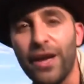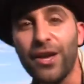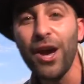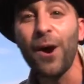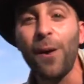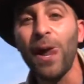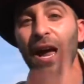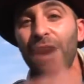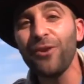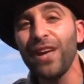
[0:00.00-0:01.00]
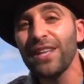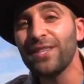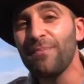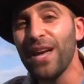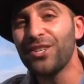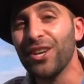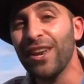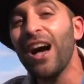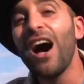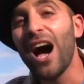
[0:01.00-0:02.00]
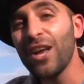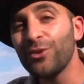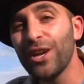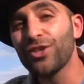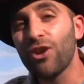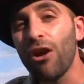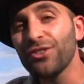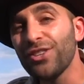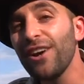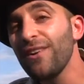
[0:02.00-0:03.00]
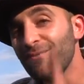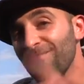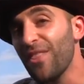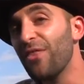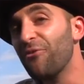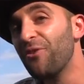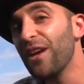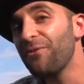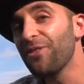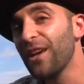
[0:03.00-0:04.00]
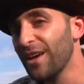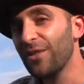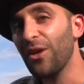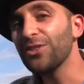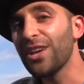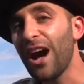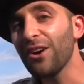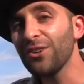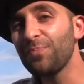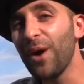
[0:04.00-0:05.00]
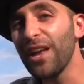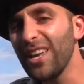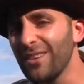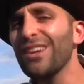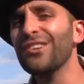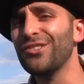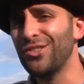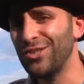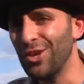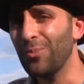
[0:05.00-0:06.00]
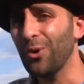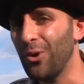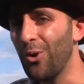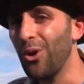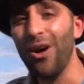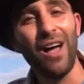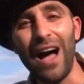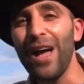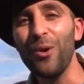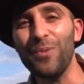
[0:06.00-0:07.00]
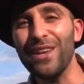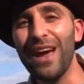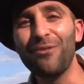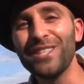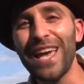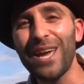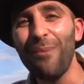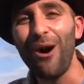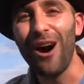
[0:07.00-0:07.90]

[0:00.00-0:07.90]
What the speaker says: I go, I forgot to mention, Andres Garza, the 5th, those goggles, buddy, super cool. I hope you never take them